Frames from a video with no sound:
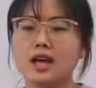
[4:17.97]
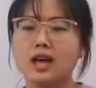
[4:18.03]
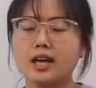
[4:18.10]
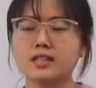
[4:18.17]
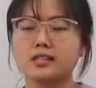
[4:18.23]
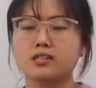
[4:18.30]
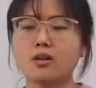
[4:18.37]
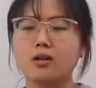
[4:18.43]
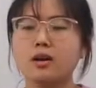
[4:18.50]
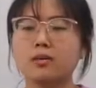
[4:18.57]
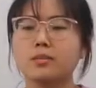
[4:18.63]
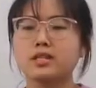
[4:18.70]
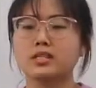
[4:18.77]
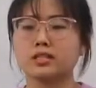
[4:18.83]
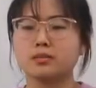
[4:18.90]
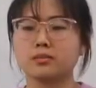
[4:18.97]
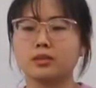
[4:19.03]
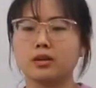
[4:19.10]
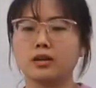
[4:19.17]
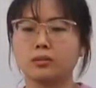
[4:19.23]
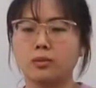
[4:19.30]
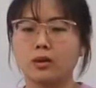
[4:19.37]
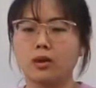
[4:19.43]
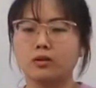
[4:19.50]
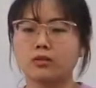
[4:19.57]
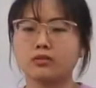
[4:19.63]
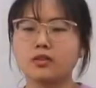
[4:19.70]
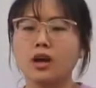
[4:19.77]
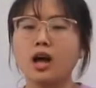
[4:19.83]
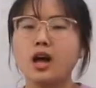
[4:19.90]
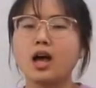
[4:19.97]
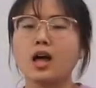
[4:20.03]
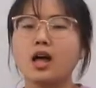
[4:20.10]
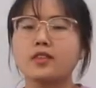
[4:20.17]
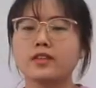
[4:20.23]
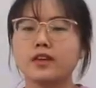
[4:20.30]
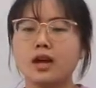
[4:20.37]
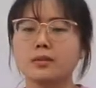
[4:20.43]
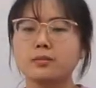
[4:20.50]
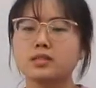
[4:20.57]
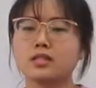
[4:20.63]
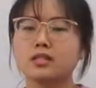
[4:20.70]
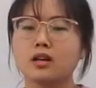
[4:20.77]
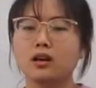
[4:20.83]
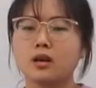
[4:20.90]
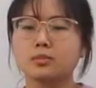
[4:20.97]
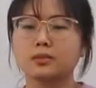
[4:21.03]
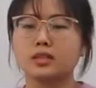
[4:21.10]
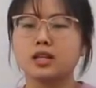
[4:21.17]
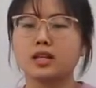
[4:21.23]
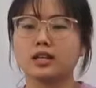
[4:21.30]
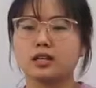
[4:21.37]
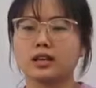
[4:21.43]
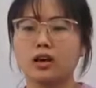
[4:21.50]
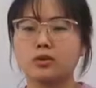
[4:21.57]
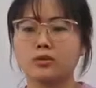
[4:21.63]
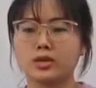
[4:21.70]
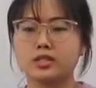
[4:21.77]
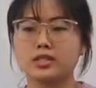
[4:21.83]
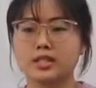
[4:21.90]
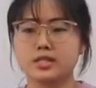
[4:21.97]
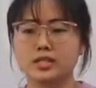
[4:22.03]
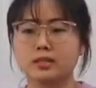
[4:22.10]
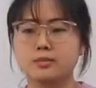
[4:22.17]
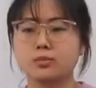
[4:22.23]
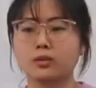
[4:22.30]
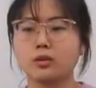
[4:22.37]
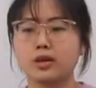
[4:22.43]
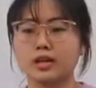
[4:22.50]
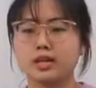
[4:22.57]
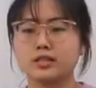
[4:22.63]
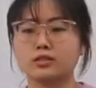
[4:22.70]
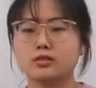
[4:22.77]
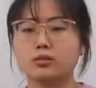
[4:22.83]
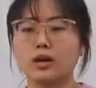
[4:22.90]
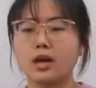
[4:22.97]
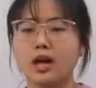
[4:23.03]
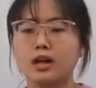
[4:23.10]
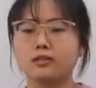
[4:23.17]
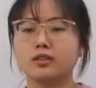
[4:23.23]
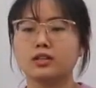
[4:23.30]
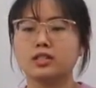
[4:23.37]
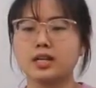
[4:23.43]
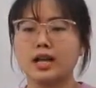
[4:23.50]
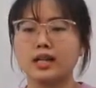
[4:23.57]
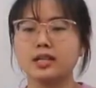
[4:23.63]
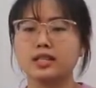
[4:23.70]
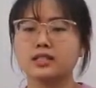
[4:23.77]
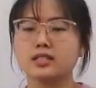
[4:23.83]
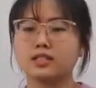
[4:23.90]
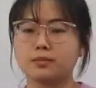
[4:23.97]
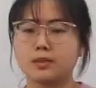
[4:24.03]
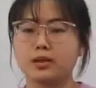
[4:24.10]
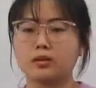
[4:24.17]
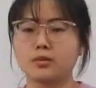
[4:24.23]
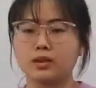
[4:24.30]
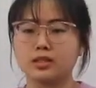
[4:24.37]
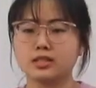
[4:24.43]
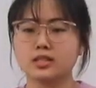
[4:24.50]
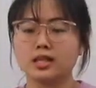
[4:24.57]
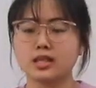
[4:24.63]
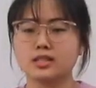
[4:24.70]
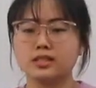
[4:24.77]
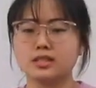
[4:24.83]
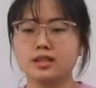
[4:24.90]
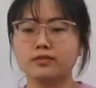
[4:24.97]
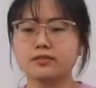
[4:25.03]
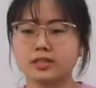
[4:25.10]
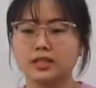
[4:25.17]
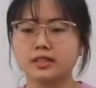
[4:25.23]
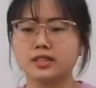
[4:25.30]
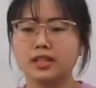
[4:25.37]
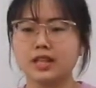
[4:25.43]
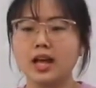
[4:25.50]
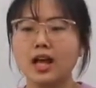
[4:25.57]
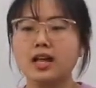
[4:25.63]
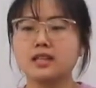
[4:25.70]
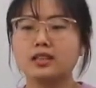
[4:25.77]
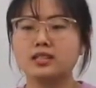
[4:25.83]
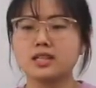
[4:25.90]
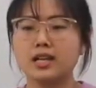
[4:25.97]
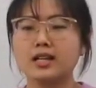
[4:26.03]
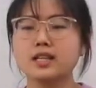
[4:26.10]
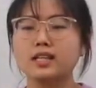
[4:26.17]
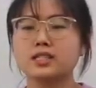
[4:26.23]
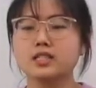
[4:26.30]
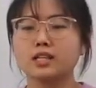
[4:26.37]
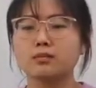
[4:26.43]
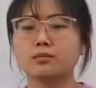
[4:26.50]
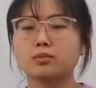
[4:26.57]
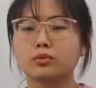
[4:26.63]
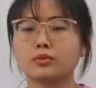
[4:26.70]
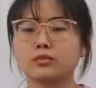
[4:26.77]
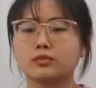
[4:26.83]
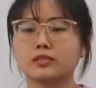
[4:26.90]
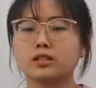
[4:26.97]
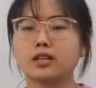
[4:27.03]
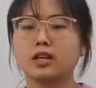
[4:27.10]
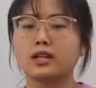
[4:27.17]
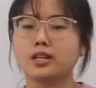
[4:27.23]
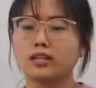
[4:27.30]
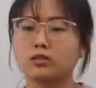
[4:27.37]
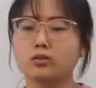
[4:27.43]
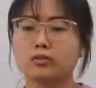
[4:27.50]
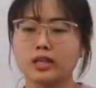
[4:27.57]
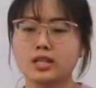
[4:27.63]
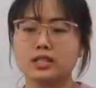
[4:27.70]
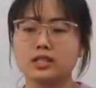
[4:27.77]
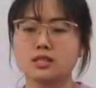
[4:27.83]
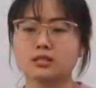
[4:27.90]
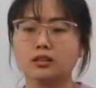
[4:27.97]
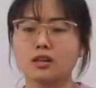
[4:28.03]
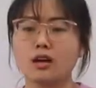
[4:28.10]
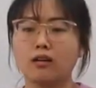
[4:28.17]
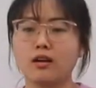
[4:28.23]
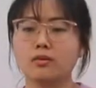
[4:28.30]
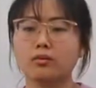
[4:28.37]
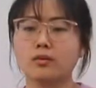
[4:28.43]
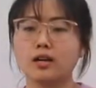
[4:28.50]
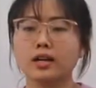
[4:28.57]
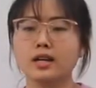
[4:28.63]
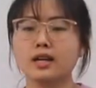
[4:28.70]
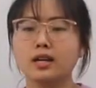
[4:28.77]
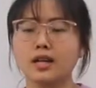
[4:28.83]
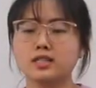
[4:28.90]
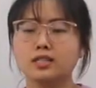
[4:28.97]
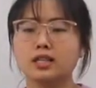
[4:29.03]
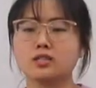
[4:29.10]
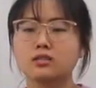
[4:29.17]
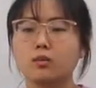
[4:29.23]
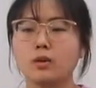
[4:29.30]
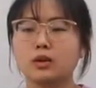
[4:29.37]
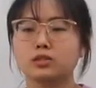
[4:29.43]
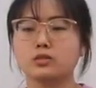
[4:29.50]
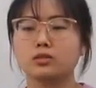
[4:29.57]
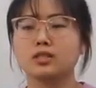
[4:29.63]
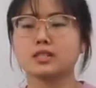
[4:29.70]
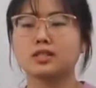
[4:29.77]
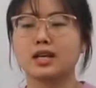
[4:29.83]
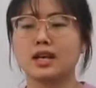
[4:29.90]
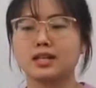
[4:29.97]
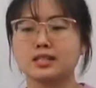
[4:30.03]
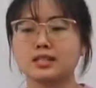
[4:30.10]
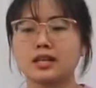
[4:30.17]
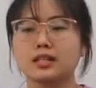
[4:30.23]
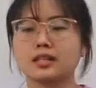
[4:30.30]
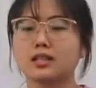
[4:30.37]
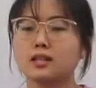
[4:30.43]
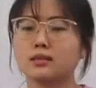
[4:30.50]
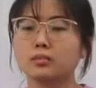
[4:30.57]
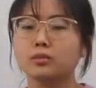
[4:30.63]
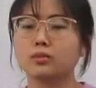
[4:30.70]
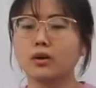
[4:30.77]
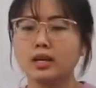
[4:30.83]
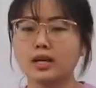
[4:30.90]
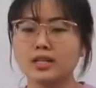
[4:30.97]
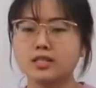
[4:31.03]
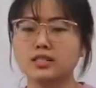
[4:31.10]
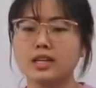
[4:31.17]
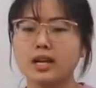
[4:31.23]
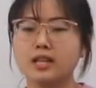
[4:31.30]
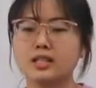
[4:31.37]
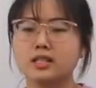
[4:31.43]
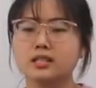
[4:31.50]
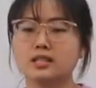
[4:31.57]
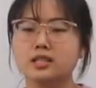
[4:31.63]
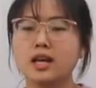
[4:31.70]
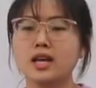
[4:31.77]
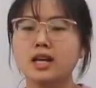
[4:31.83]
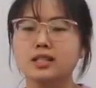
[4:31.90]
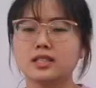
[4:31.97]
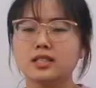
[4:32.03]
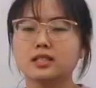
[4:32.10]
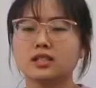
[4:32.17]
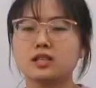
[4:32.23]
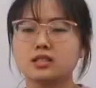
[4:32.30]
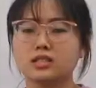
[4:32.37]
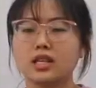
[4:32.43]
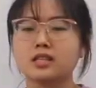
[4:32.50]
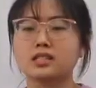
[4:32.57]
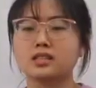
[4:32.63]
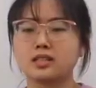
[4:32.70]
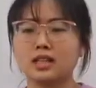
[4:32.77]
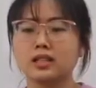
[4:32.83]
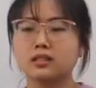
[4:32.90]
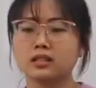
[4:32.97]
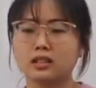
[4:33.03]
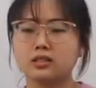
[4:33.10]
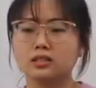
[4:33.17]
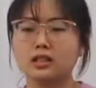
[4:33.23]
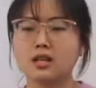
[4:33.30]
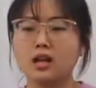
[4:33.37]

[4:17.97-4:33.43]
As Dora mentioned above, the Amazon company encourages its employees to have a challenge spirit. Definitely, the challenge improves the innovation. However, here I just want to discuss that the employees' challenge need a judge standard,